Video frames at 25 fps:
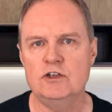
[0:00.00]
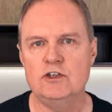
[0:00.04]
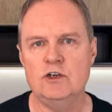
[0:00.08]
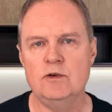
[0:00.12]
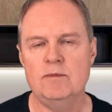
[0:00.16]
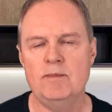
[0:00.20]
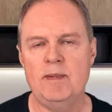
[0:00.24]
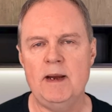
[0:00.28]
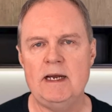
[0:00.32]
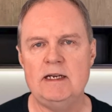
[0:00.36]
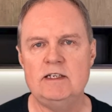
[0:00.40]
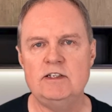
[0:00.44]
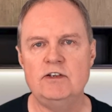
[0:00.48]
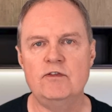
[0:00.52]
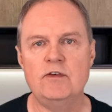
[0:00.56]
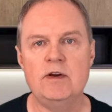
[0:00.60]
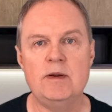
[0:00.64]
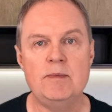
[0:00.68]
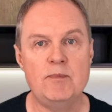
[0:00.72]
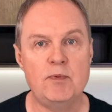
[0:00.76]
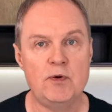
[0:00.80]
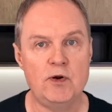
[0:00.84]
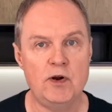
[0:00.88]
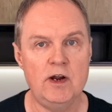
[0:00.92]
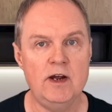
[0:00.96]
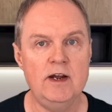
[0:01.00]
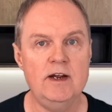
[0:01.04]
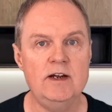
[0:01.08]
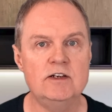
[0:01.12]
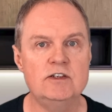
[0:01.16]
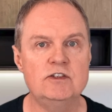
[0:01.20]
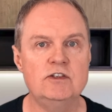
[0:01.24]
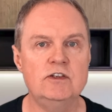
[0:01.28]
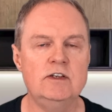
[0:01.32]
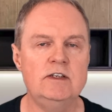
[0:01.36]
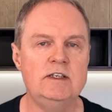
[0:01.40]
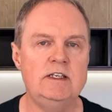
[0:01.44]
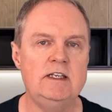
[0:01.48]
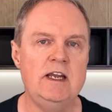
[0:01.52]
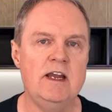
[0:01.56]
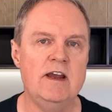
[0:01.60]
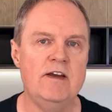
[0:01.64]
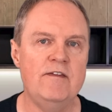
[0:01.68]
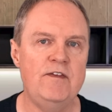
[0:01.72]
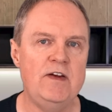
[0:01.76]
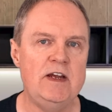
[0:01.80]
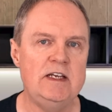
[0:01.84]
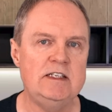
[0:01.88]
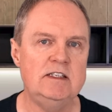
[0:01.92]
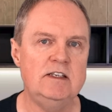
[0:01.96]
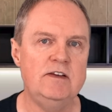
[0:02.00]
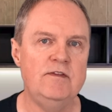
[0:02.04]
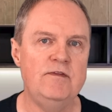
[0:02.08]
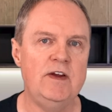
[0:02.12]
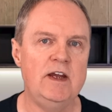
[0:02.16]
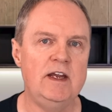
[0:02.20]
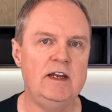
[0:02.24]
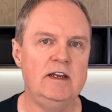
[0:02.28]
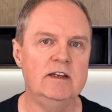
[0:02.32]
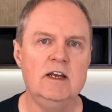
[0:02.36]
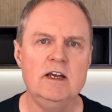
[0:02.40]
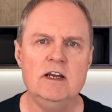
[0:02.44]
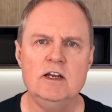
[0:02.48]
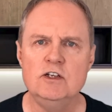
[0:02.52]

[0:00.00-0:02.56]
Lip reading: your battery prior to a DFS event